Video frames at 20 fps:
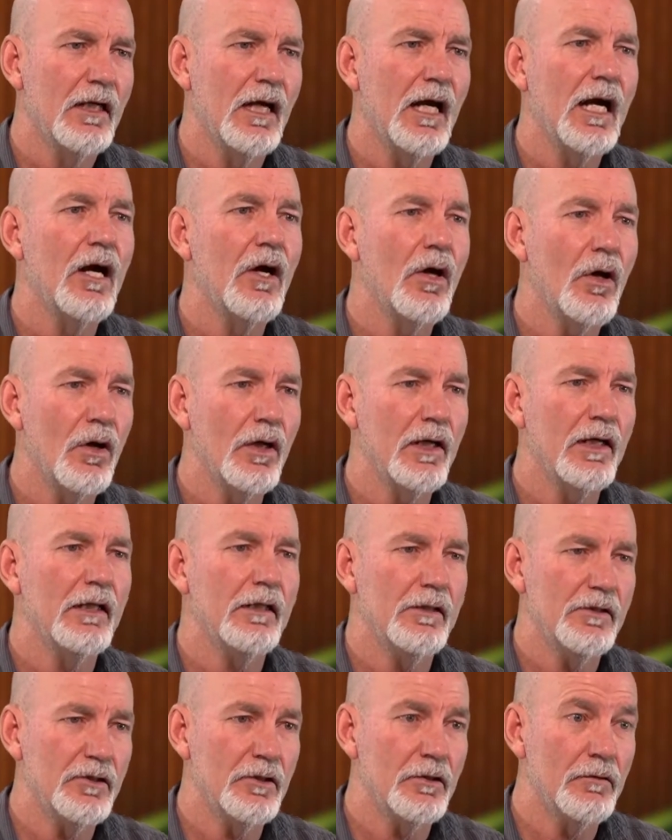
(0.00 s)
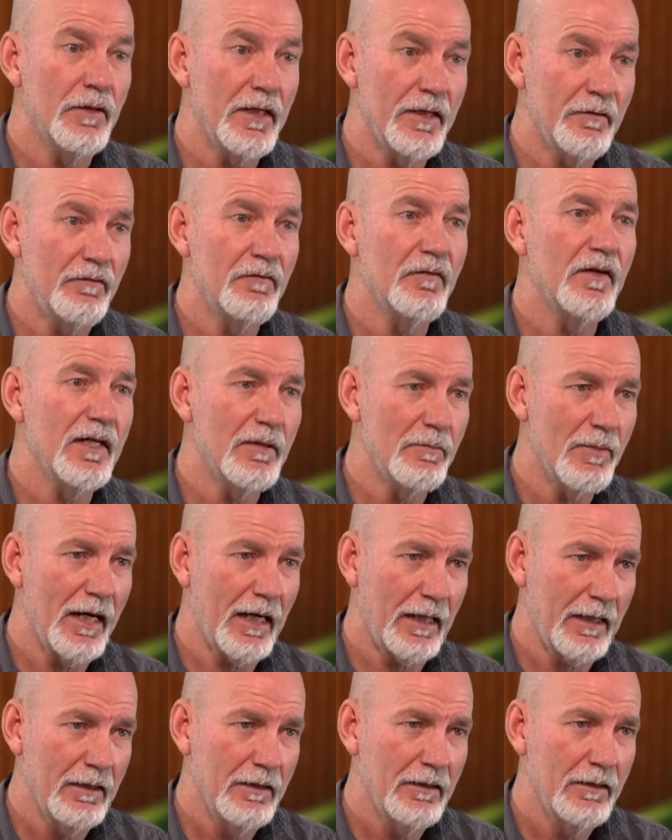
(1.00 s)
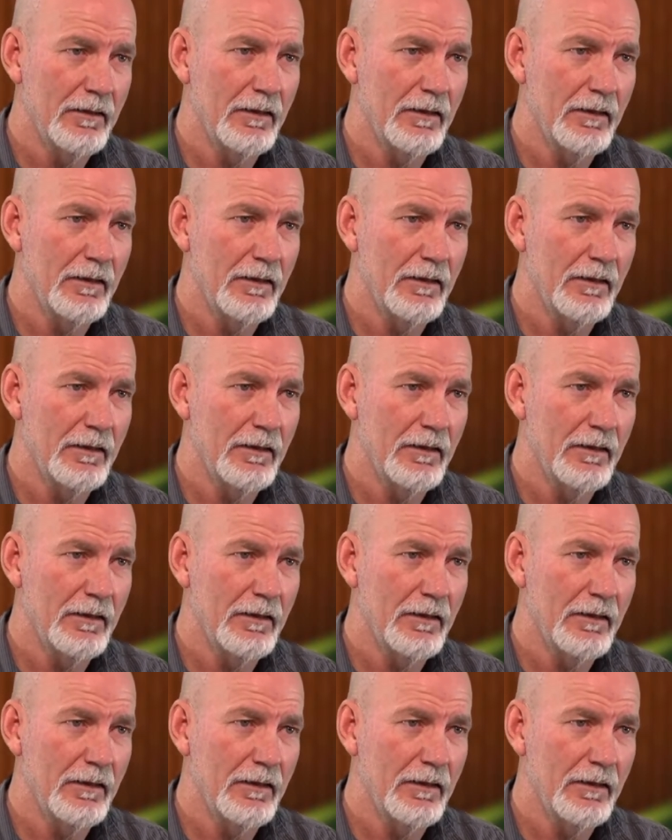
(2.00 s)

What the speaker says: a high degree of feedback.